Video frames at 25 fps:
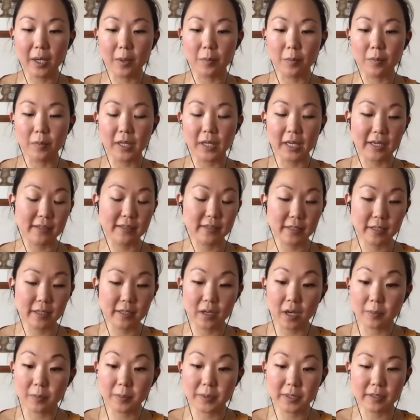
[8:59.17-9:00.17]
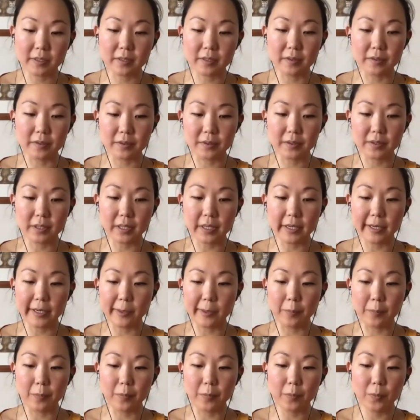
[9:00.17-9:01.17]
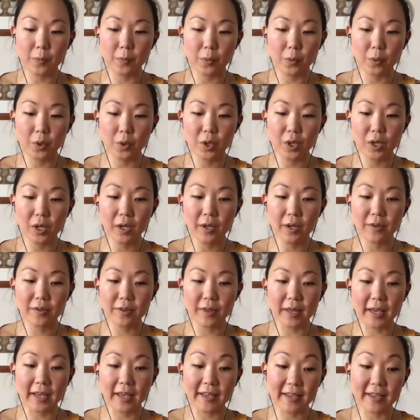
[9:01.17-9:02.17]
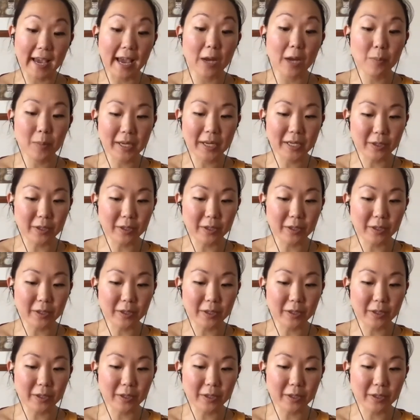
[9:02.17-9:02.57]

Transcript: Like I said, obstacles, they can make you